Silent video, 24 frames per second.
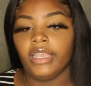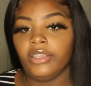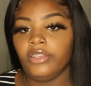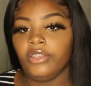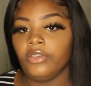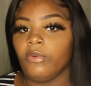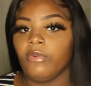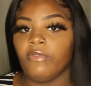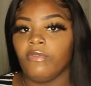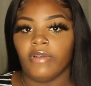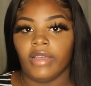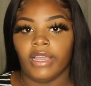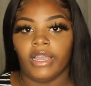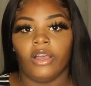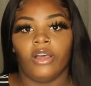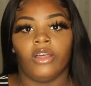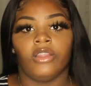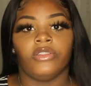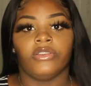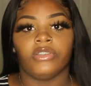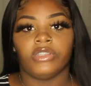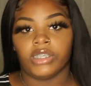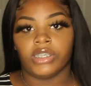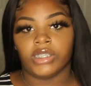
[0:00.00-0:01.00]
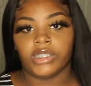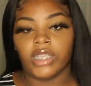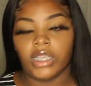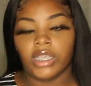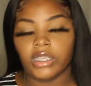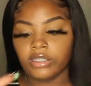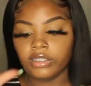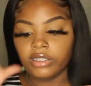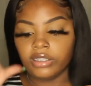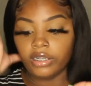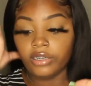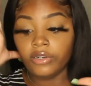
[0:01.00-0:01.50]
You will find all those
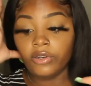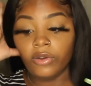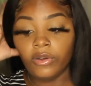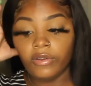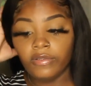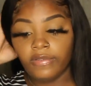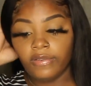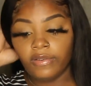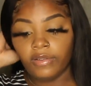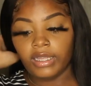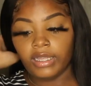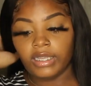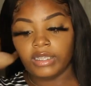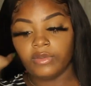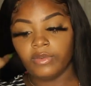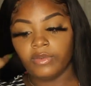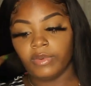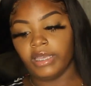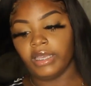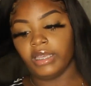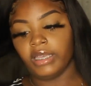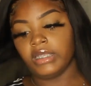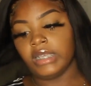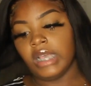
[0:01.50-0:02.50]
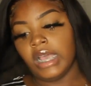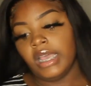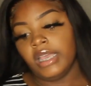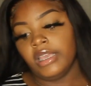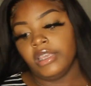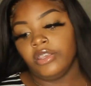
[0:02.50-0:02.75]
hairstyles are done on full lace wigs.